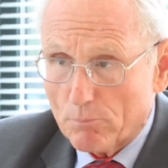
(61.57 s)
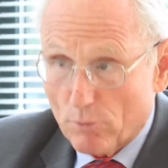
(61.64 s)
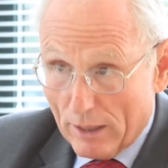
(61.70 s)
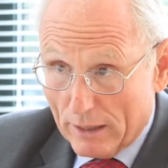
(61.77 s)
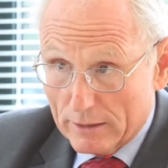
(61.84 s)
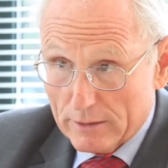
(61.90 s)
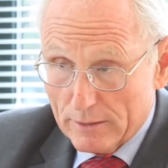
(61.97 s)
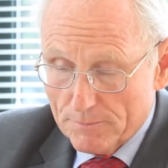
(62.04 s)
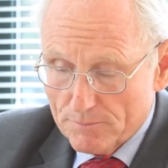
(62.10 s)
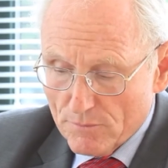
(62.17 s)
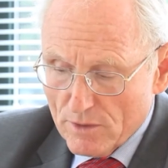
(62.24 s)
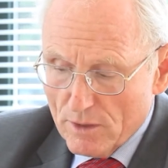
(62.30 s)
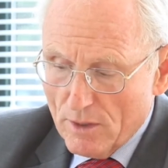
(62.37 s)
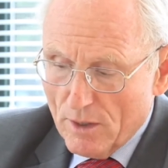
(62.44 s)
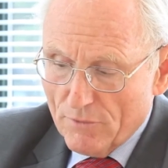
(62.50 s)
product
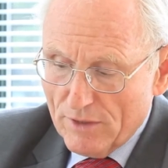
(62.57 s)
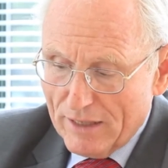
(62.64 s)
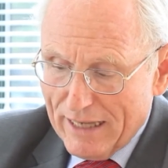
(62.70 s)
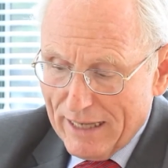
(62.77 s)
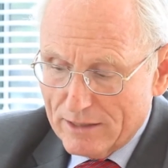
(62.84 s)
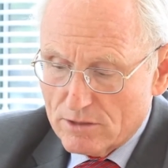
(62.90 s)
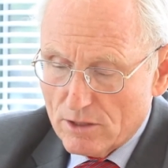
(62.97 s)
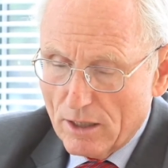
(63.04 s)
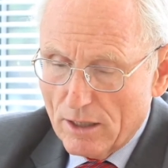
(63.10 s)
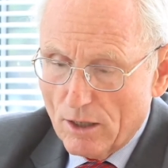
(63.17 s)
that has